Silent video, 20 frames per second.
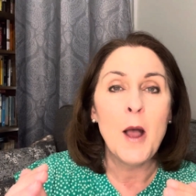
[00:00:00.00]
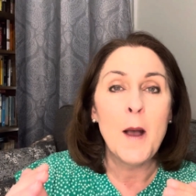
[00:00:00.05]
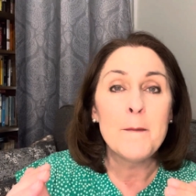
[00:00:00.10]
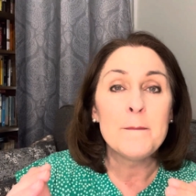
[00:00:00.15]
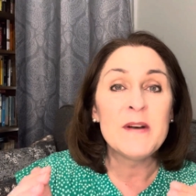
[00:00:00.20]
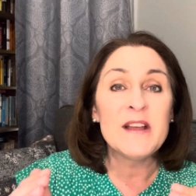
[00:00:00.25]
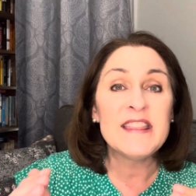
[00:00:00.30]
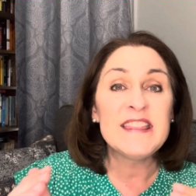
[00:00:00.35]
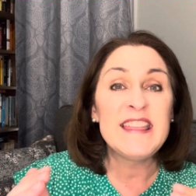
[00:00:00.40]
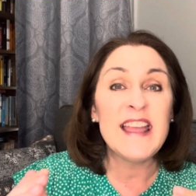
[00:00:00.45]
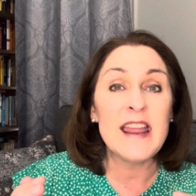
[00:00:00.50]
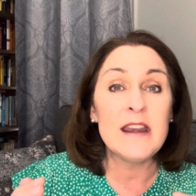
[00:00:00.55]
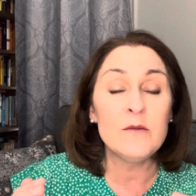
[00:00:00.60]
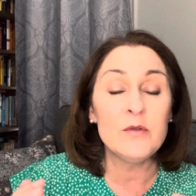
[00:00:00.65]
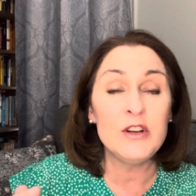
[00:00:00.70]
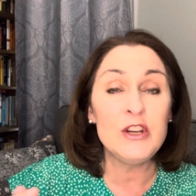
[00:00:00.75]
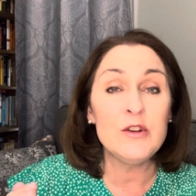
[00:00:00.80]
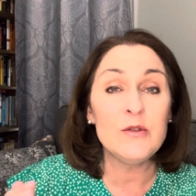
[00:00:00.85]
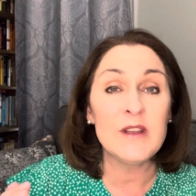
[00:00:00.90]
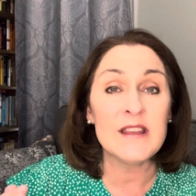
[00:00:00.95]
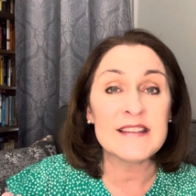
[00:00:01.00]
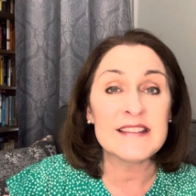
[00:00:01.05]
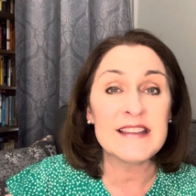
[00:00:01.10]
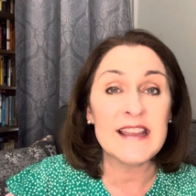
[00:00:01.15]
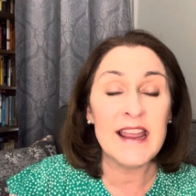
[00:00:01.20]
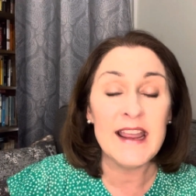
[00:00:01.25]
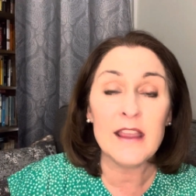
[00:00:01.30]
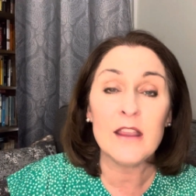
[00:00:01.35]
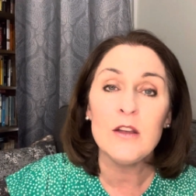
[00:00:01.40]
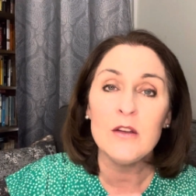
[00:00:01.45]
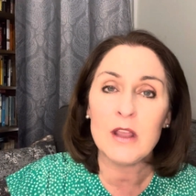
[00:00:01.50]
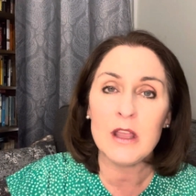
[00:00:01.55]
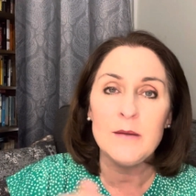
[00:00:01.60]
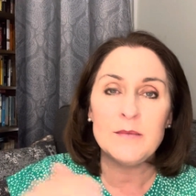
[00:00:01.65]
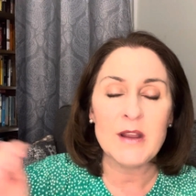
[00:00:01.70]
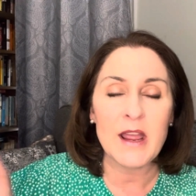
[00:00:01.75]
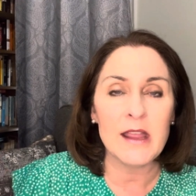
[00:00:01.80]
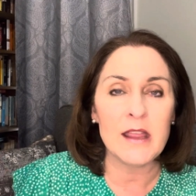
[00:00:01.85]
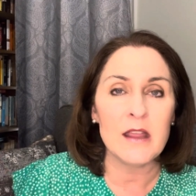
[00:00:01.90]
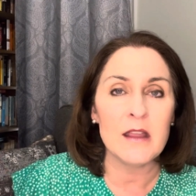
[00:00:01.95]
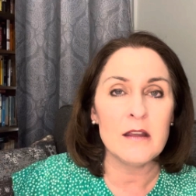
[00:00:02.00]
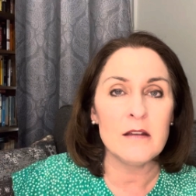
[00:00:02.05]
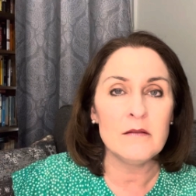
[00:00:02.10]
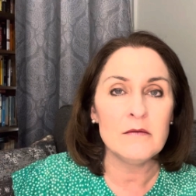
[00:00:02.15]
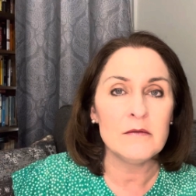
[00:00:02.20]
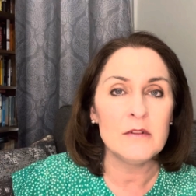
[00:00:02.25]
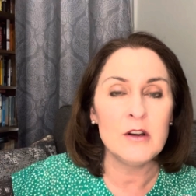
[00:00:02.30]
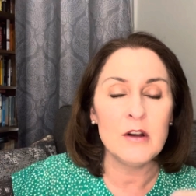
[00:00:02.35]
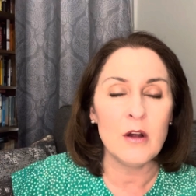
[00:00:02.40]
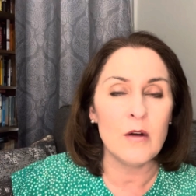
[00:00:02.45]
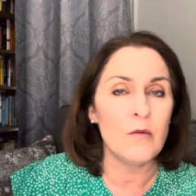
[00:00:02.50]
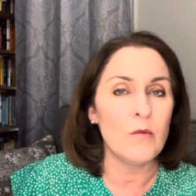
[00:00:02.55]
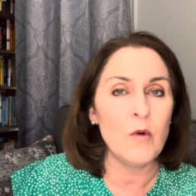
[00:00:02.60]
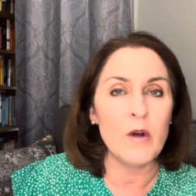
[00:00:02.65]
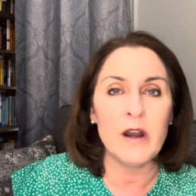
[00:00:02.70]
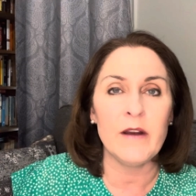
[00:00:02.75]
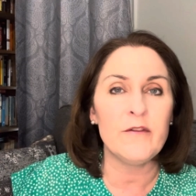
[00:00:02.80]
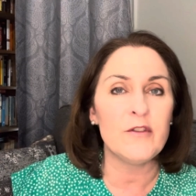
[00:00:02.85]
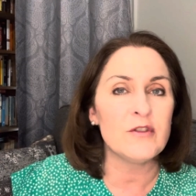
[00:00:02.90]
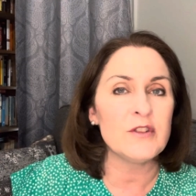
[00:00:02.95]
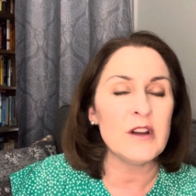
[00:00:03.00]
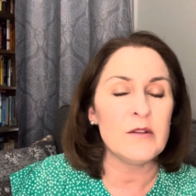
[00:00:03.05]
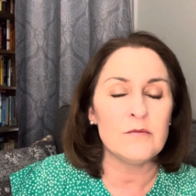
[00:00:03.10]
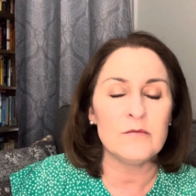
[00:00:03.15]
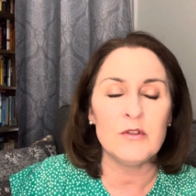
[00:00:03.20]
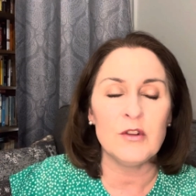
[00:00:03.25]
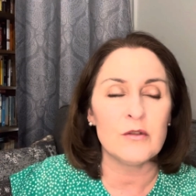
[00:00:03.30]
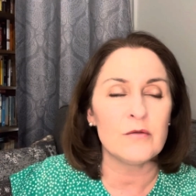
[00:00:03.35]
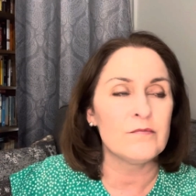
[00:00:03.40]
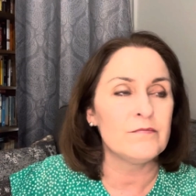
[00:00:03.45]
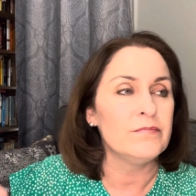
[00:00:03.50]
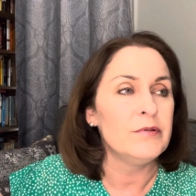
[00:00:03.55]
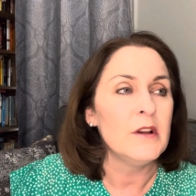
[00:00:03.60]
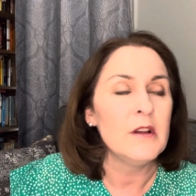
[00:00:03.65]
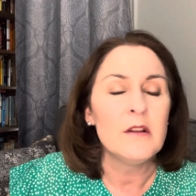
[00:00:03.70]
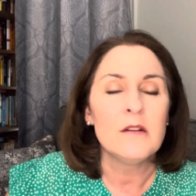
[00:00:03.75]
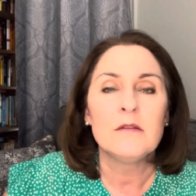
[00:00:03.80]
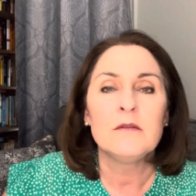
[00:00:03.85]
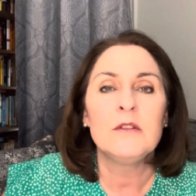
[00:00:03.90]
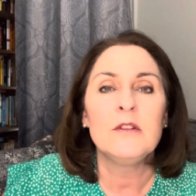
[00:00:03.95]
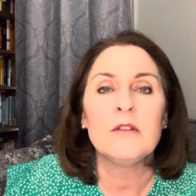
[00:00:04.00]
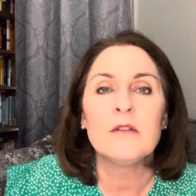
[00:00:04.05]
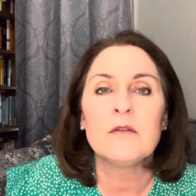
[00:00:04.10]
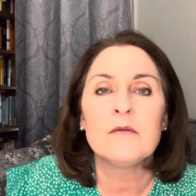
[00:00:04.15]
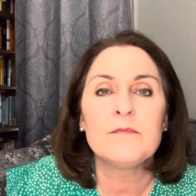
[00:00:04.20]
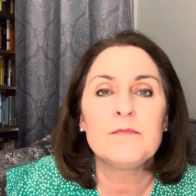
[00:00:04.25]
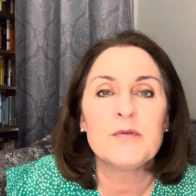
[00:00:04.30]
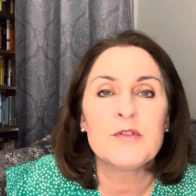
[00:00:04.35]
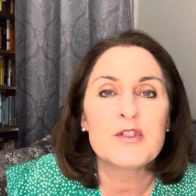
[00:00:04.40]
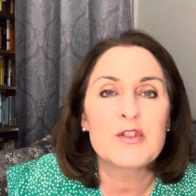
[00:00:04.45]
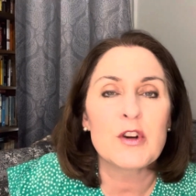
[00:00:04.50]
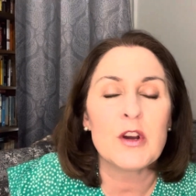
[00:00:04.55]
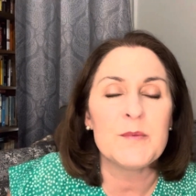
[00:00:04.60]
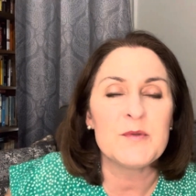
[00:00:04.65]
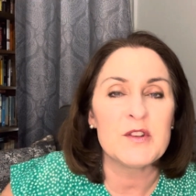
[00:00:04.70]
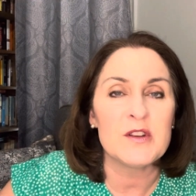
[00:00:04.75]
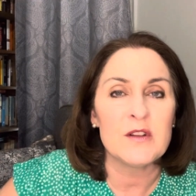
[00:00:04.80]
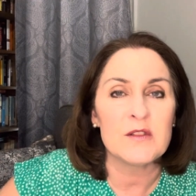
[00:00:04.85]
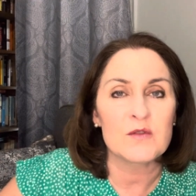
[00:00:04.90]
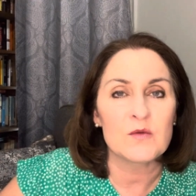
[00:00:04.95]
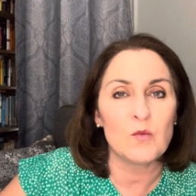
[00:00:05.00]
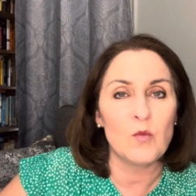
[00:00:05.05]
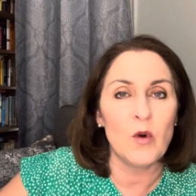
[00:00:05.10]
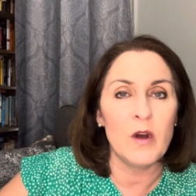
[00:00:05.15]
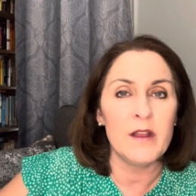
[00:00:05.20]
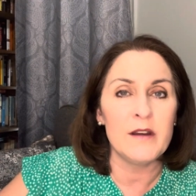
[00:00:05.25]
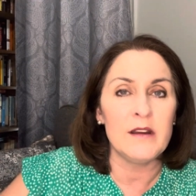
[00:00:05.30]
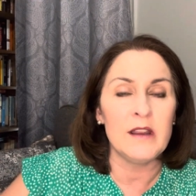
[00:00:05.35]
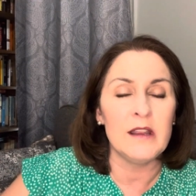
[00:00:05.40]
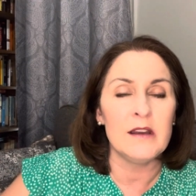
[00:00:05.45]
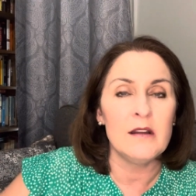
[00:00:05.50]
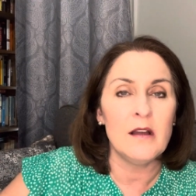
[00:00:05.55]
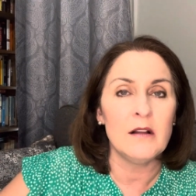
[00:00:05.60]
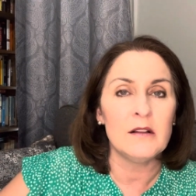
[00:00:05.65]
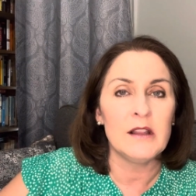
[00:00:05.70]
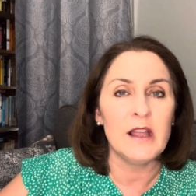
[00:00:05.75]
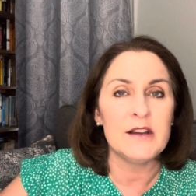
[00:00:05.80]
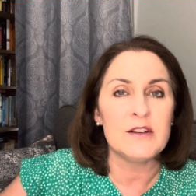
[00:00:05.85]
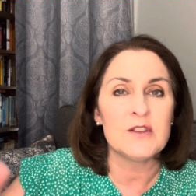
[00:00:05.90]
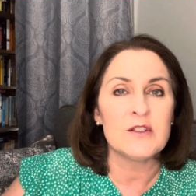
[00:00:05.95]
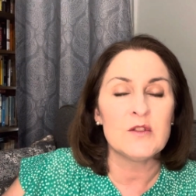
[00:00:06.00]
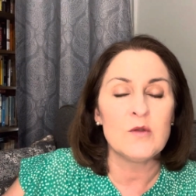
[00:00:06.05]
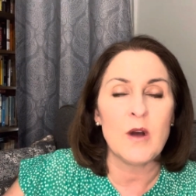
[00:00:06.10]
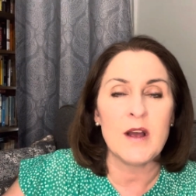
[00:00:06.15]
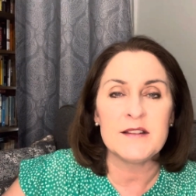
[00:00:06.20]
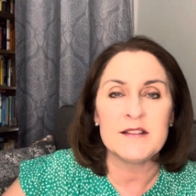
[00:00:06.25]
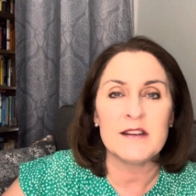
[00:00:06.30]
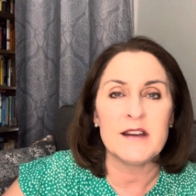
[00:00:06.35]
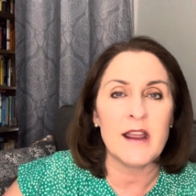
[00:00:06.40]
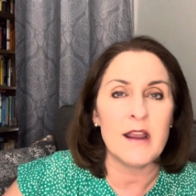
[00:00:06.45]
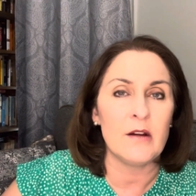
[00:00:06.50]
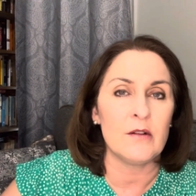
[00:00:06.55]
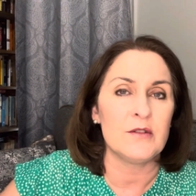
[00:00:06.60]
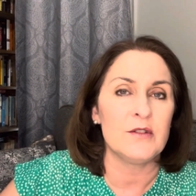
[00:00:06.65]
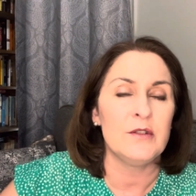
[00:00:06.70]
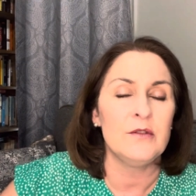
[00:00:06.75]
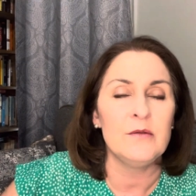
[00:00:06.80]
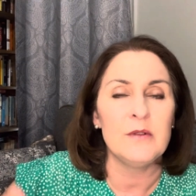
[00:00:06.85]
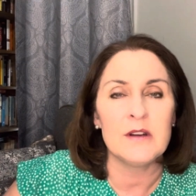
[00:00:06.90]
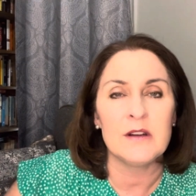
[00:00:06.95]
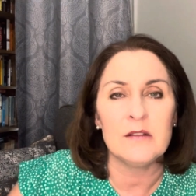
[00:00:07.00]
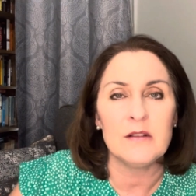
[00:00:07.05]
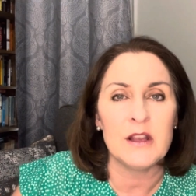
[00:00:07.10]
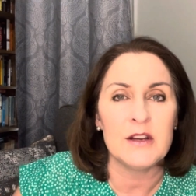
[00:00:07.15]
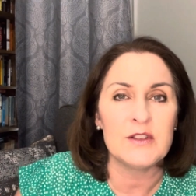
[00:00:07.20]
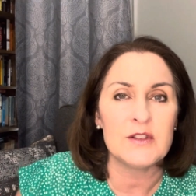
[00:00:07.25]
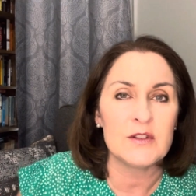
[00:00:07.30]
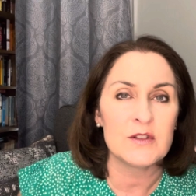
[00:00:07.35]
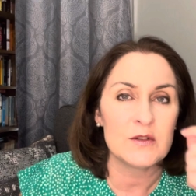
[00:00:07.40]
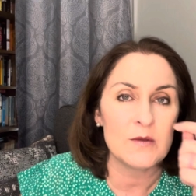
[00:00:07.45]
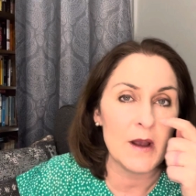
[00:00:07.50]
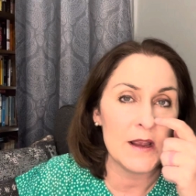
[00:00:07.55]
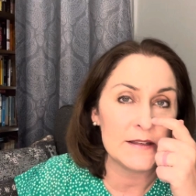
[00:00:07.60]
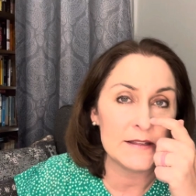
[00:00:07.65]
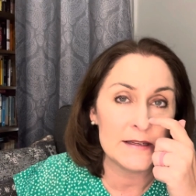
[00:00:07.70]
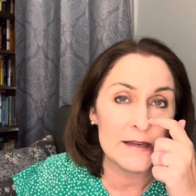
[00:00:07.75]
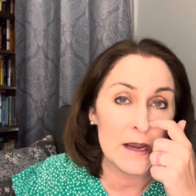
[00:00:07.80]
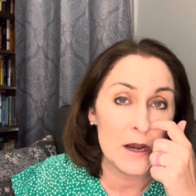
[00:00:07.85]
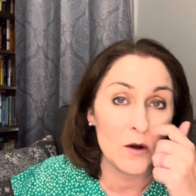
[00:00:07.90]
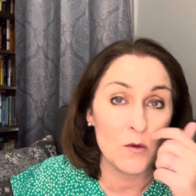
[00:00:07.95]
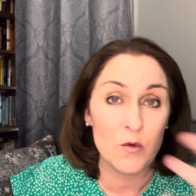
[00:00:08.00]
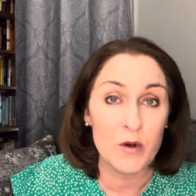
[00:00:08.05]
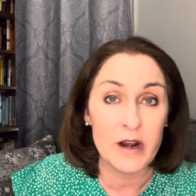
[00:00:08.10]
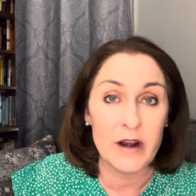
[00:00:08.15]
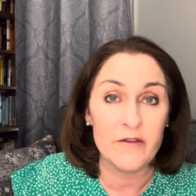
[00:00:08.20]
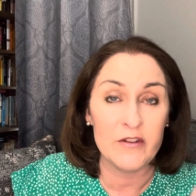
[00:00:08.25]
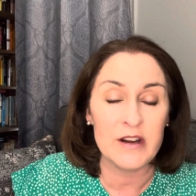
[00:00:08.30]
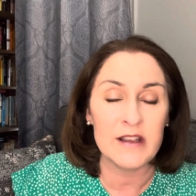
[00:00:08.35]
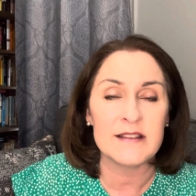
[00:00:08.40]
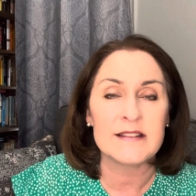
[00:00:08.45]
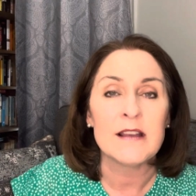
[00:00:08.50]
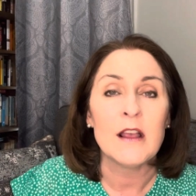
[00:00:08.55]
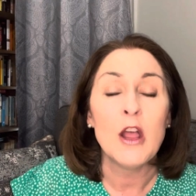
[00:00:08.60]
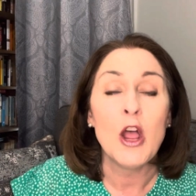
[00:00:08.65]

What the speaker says: But then when you get sick, you keep taking, you know, whatever your prescription is, one inhalation twice a day or two inhalations twice a day or whatever it is.